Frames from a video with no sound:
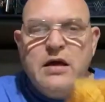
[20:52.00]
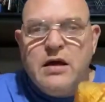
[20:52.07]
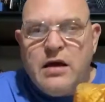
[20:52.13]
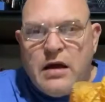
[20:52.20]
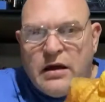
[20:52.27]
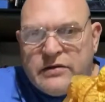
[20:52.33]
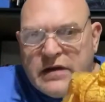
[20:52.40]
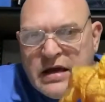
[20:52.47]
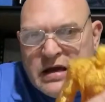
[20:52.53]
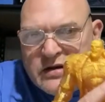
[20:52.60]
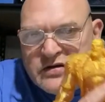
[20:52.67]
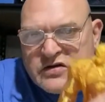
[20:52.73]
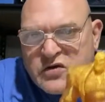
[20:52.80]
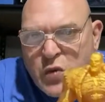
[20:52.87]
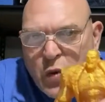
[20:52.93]
I think
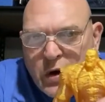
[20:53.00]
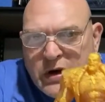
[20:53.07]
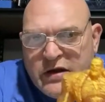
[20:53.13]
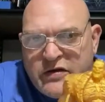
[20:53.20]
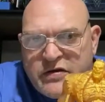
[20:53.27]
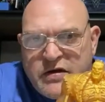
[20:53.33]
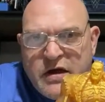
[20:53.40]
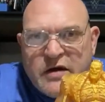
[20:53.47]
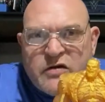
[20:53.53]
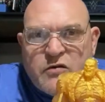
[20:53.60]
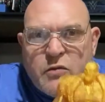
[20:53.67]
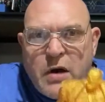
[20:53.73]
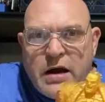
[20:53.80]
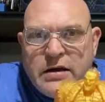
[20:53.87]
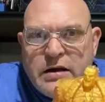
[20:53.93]
it's 26
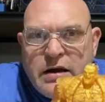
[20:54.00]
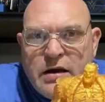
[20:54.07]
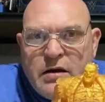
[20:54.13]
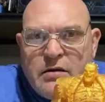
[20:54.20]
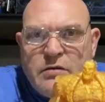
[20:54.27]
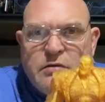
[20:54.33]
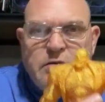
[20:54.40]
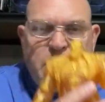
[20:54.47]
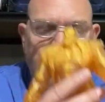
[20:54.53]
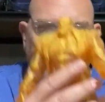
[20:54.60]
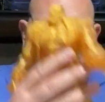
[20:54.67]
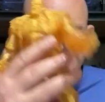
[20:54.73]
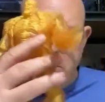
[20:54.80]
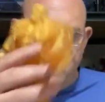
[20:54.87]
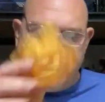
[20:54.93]
right now
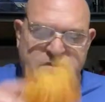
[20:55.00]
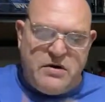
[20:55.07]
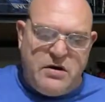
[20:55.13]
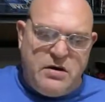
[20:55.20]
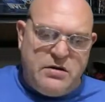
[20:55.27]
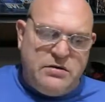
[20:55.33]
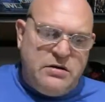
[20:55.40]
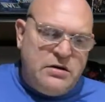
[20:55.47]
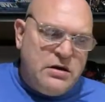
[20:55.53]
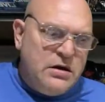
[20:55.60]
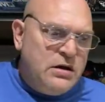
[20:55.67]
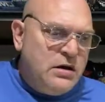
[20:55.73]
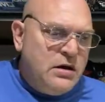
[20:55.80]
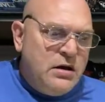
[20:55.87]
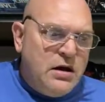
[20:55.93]
on Amazon.
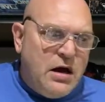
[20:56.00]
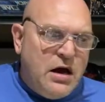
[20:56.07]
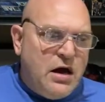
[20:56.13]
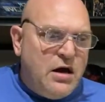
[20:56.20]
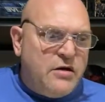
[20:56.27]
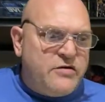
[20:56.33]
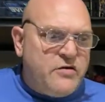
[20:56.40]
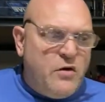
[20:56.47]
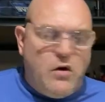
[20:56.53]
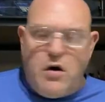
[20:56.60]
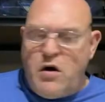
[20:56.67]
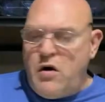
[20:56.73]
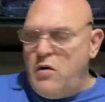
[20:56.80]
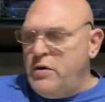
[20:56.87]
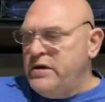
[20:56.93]
So
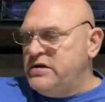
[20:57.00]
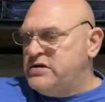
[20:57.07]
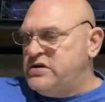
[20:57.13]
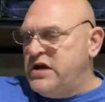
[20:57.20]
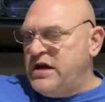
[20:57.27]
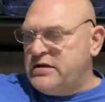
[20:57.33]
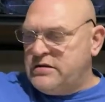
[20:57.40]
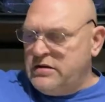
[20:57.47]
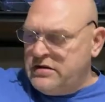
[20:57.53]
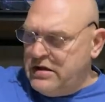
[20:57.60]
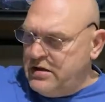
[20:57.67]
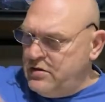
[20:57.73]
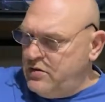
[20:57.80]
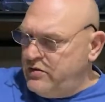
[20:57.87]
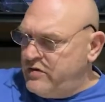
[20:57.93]
always check the
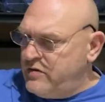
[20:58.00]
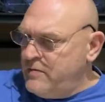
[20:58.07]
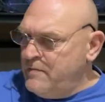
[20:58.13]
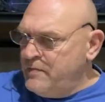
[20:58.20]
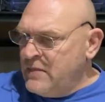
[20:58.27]
deals.